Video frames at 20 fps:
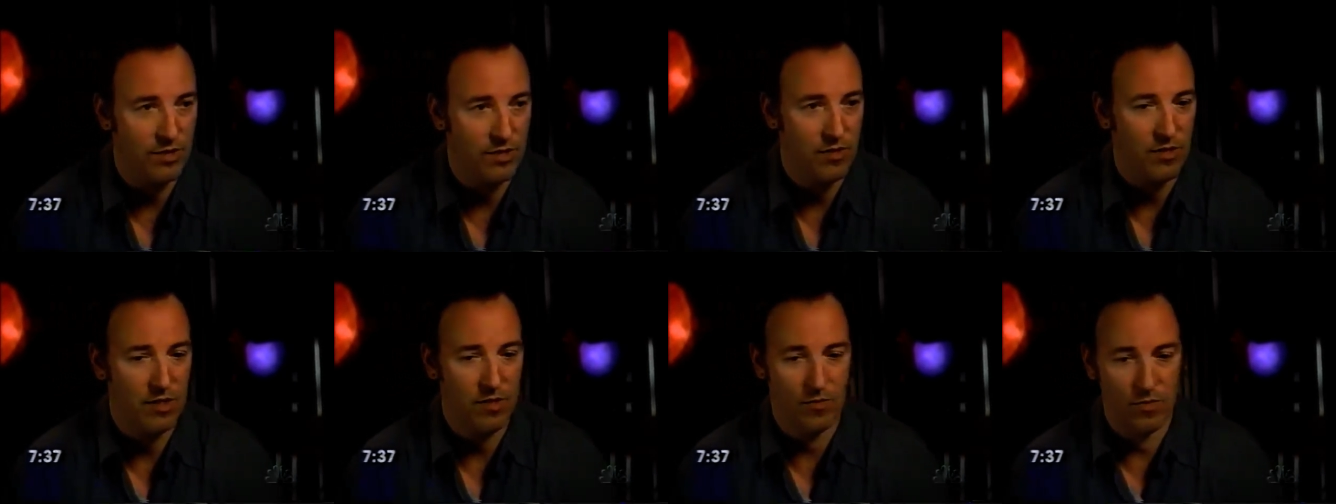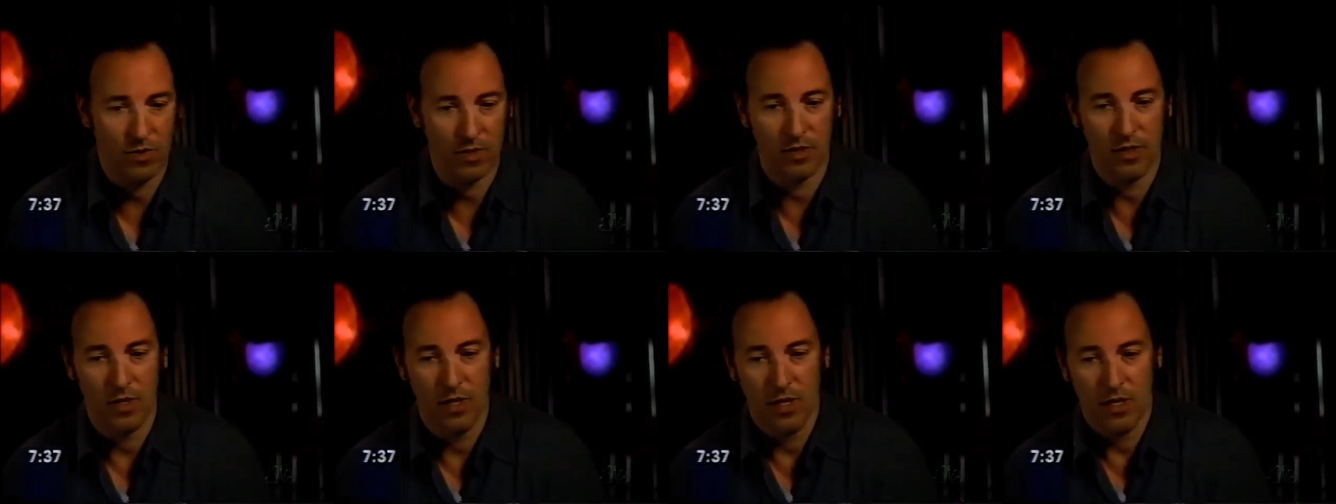You know, they
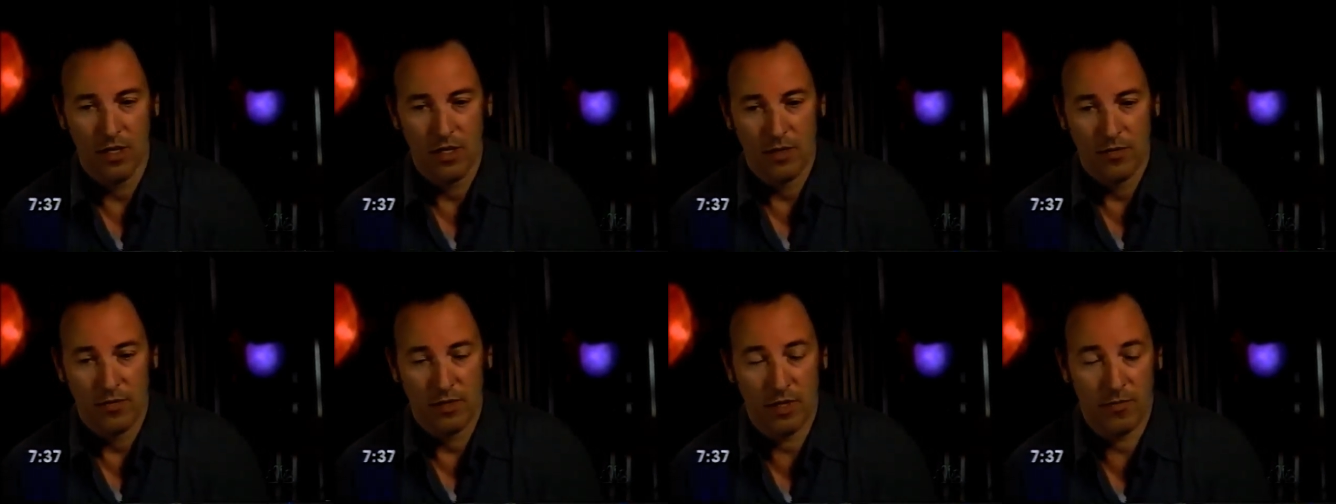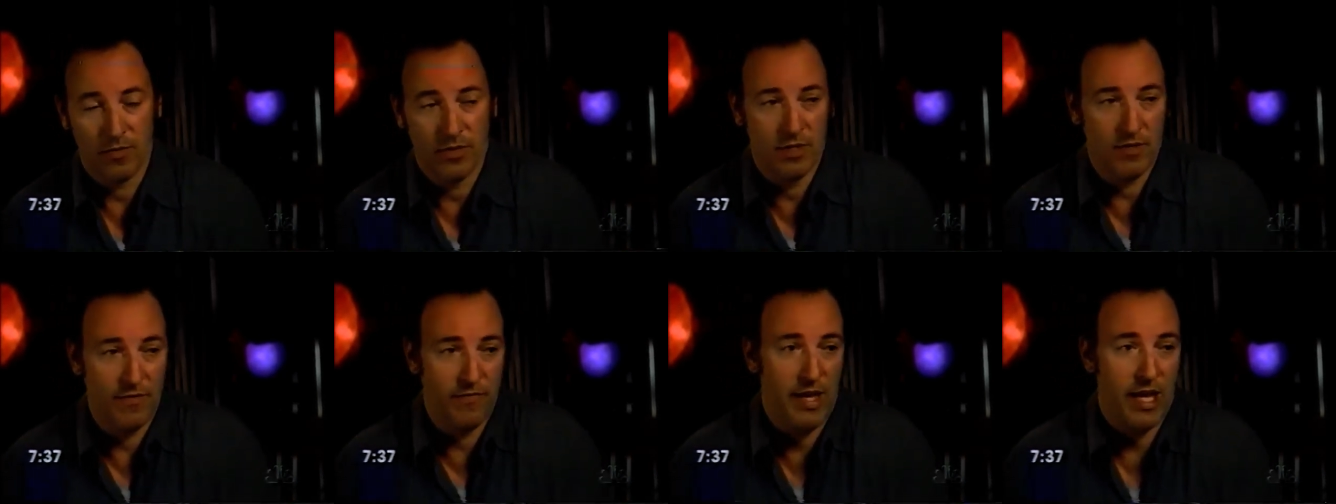want
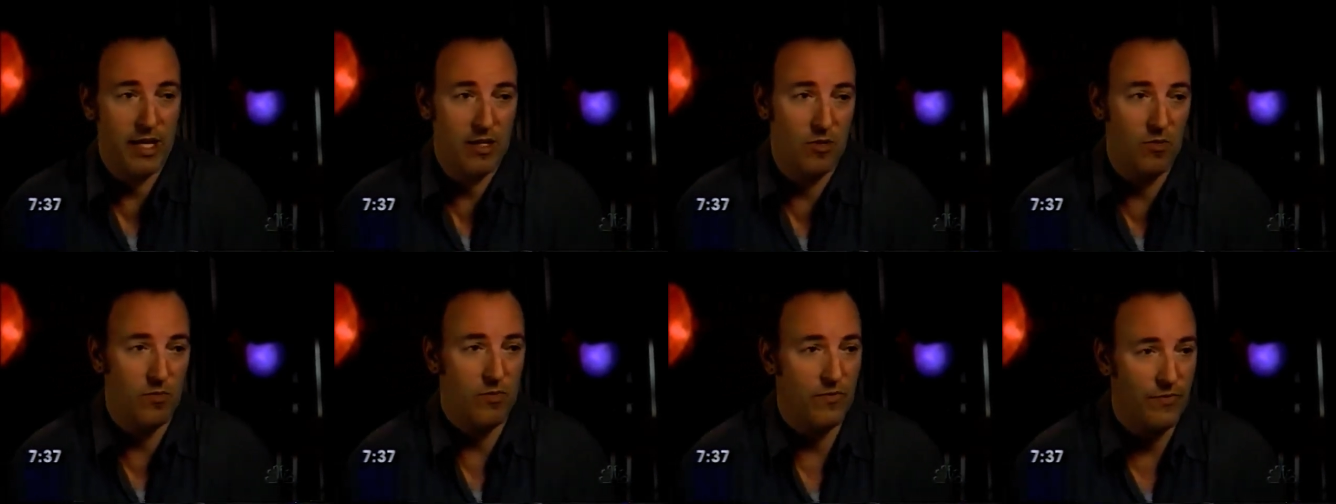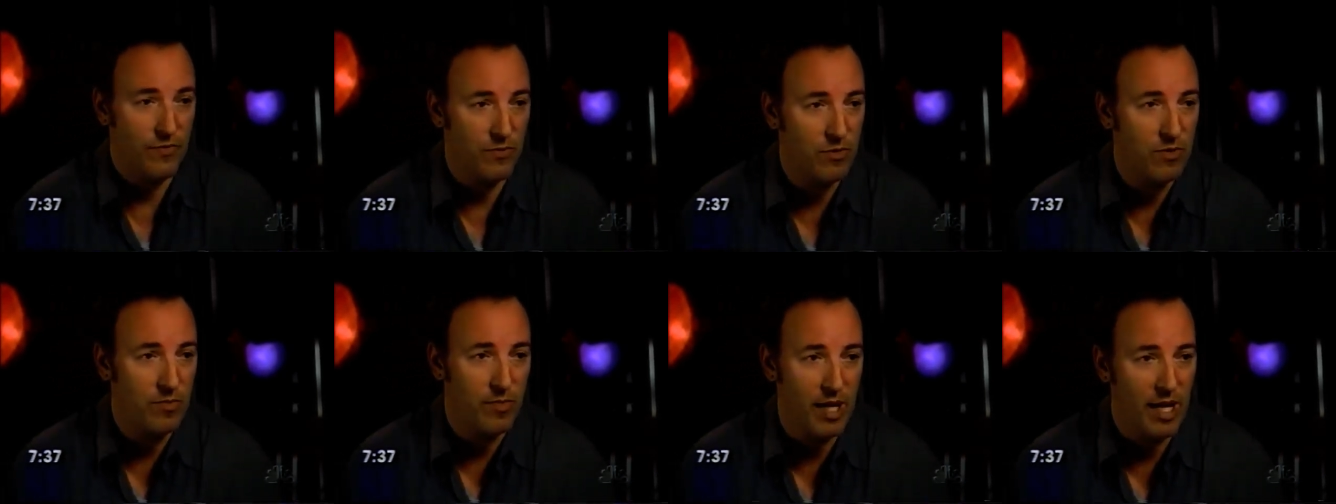something to vacuum the
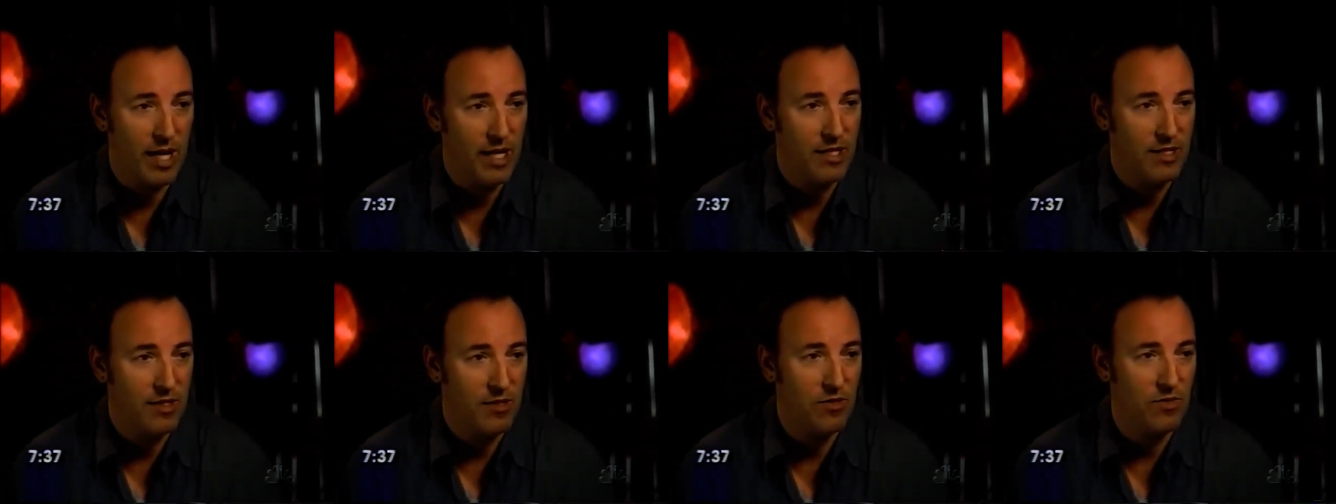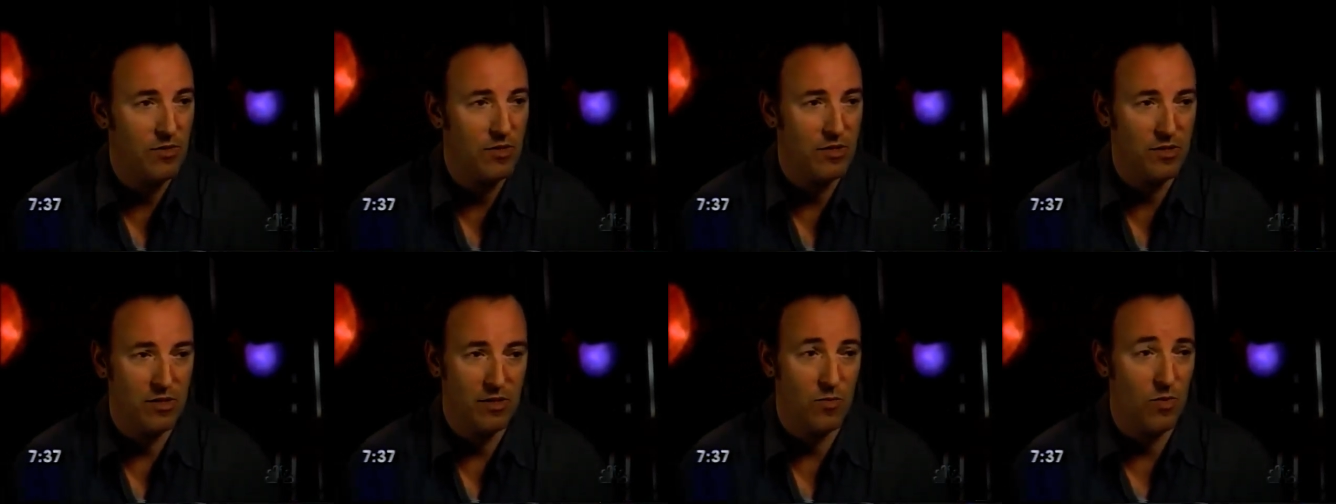floor by, you know,
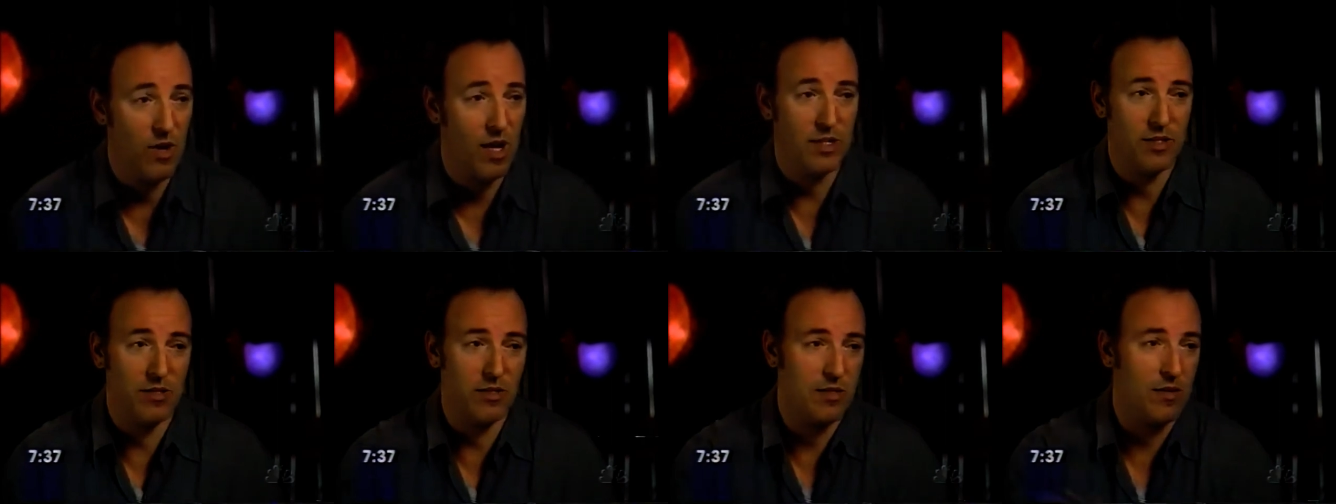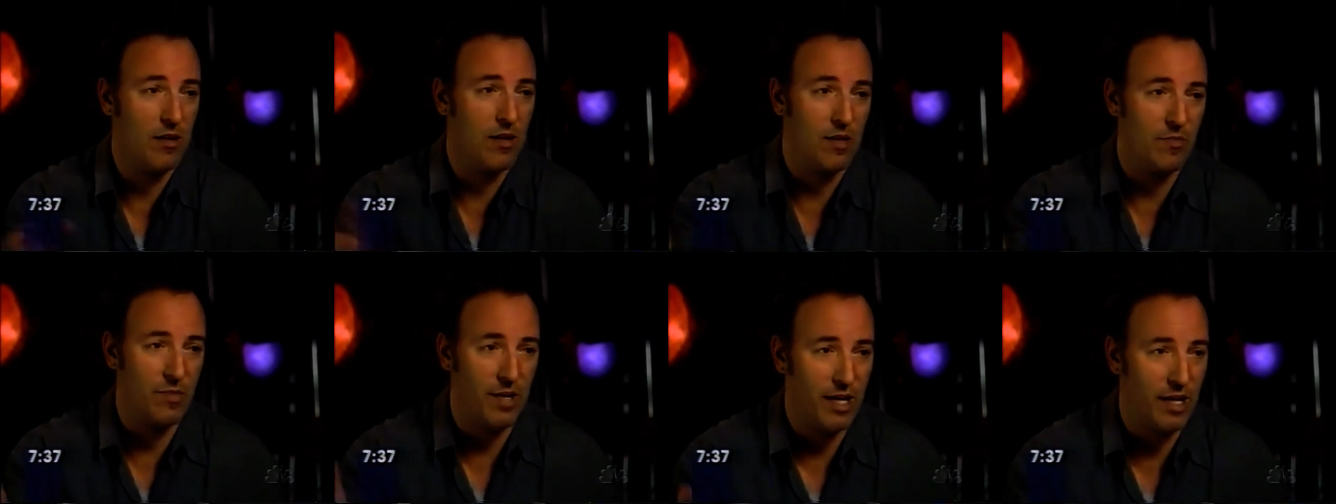or, or to wash your
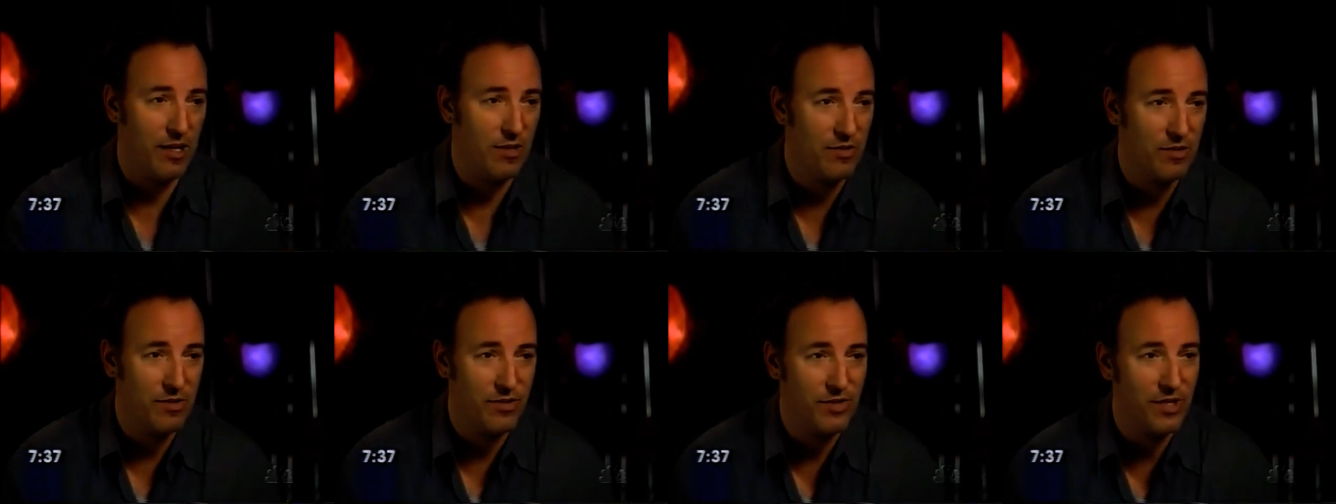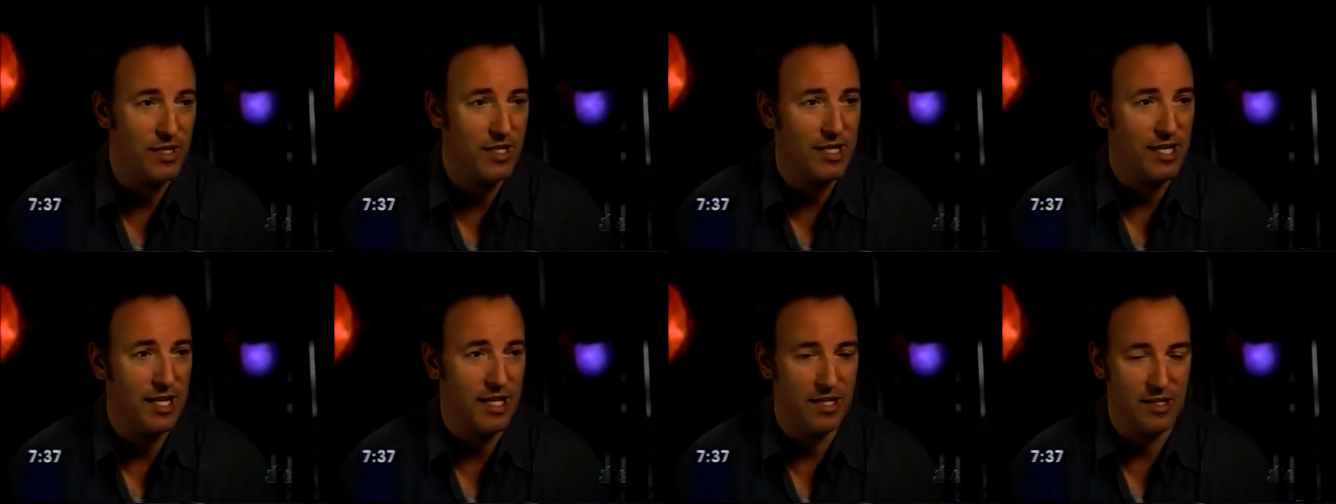car by on
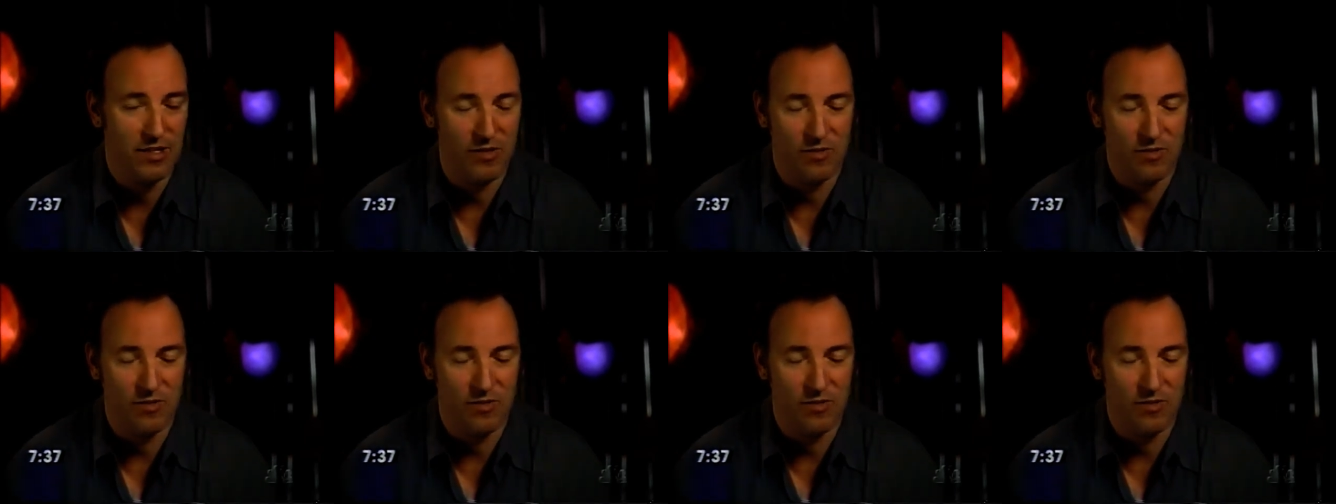Sunday, you